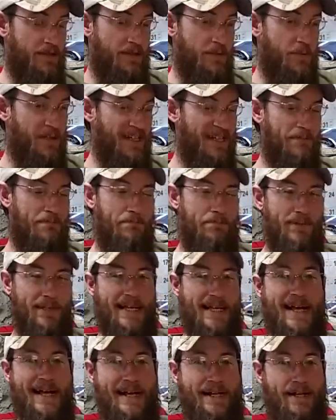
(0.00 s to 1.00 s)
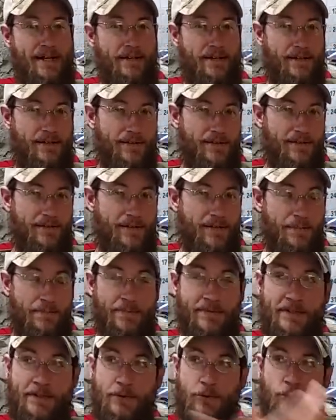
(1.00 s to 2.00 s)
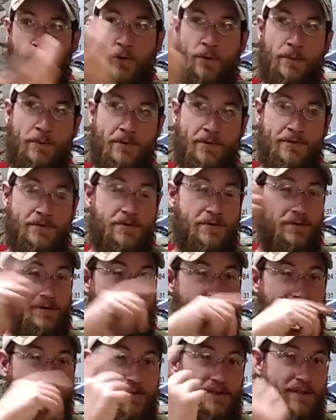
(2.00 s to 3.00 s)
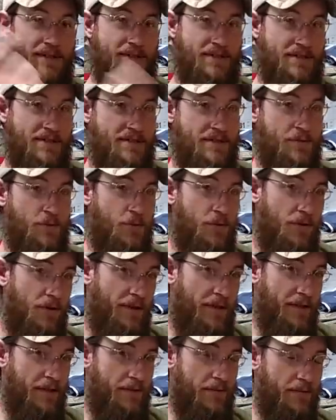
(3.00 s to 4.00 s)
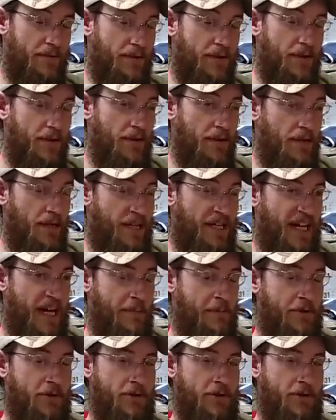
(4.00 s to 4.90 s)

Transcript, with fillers: We get black up at the dormers. This is sort of like a, a Cape